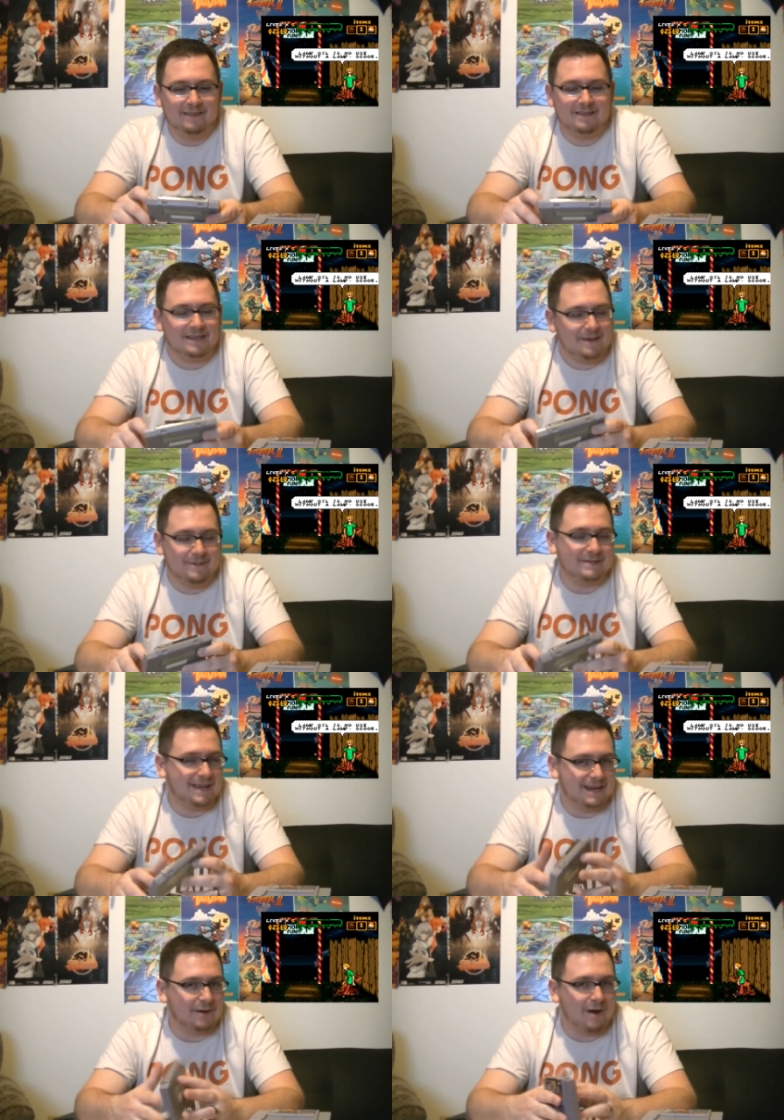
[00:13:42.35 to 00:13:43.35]
This game is
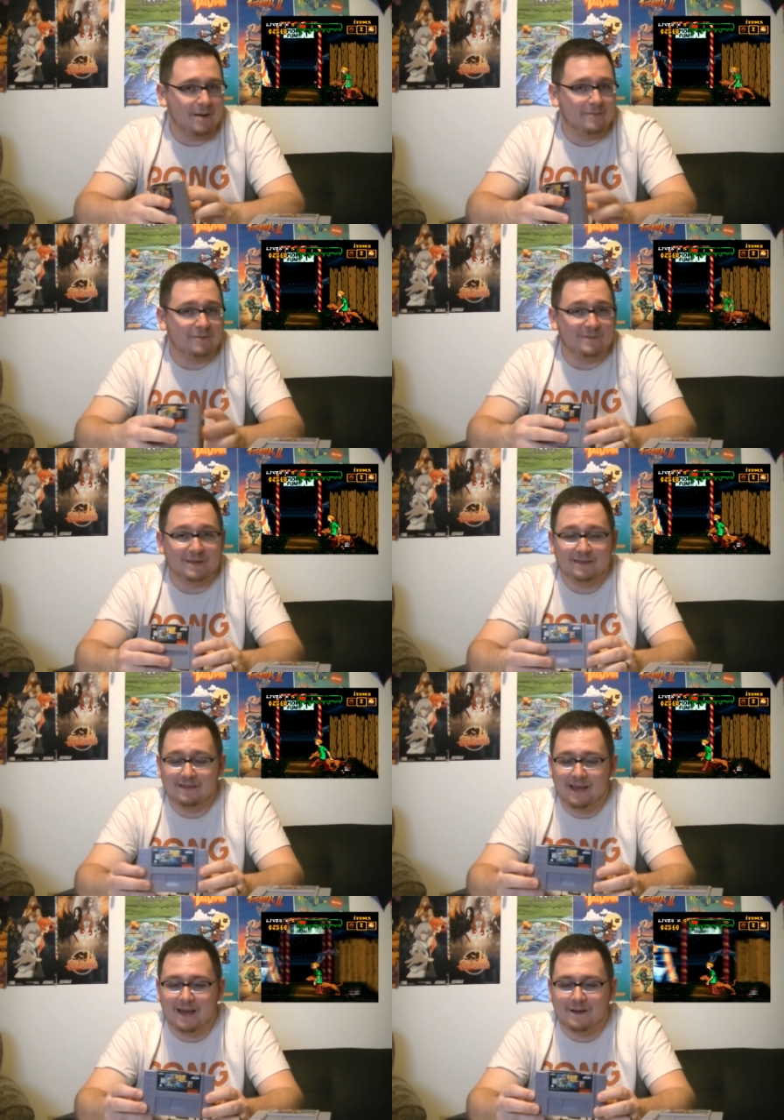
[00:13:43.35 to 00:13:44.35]
kind of crap for me.
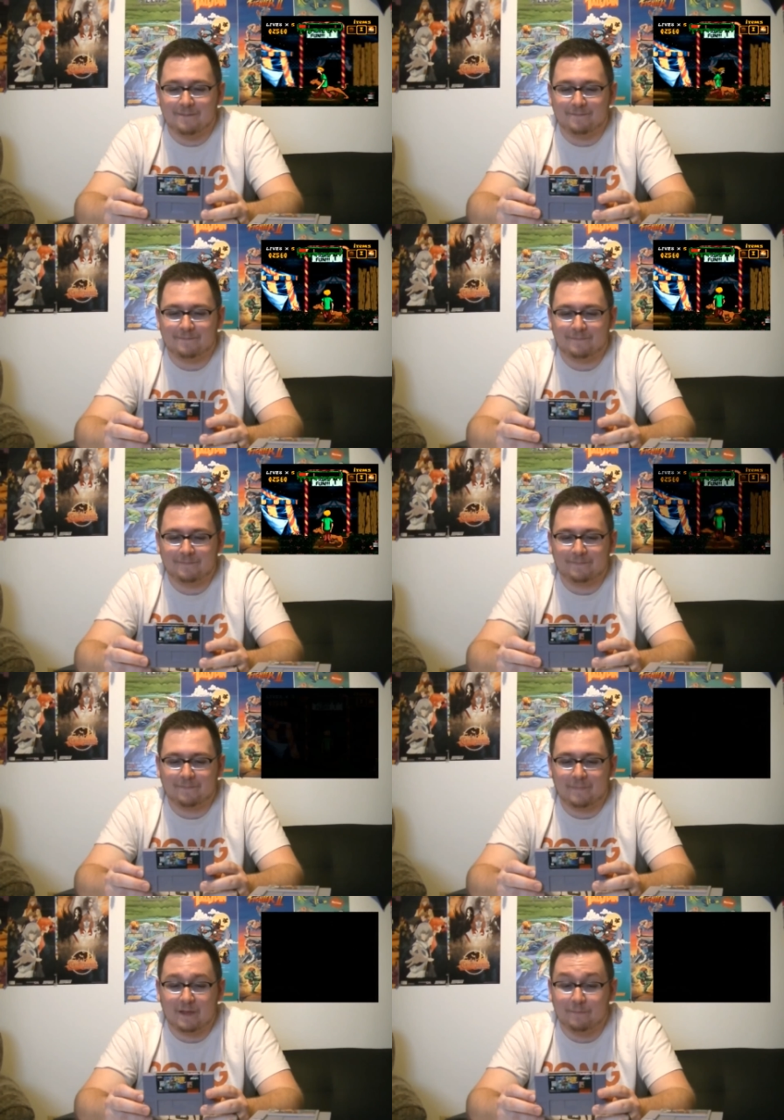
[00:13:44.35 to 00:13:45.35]
Um,
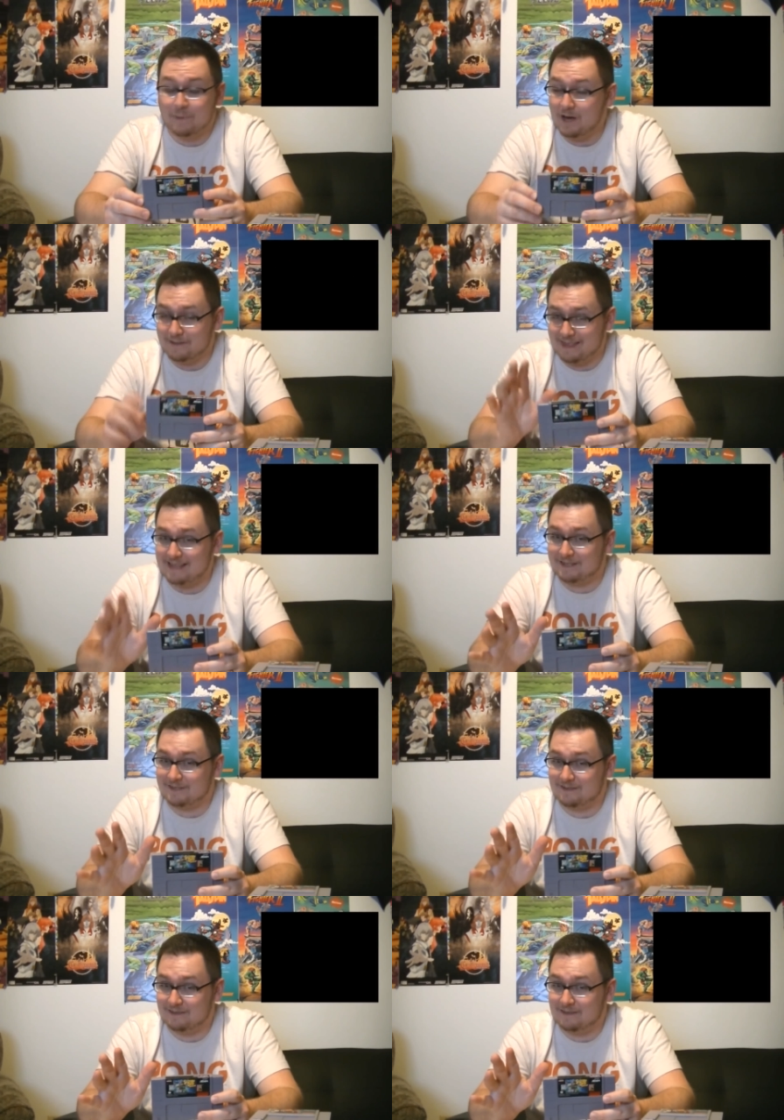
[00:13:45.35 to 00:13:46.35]
but
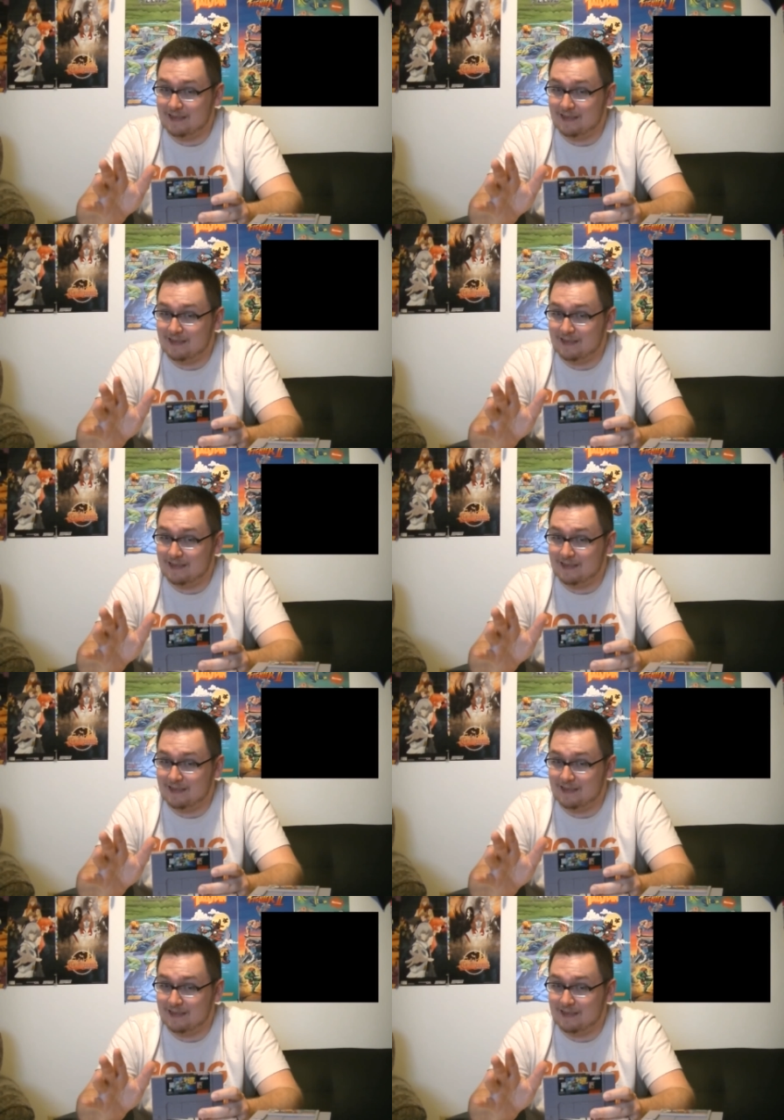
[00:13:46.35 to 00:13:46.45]
that's.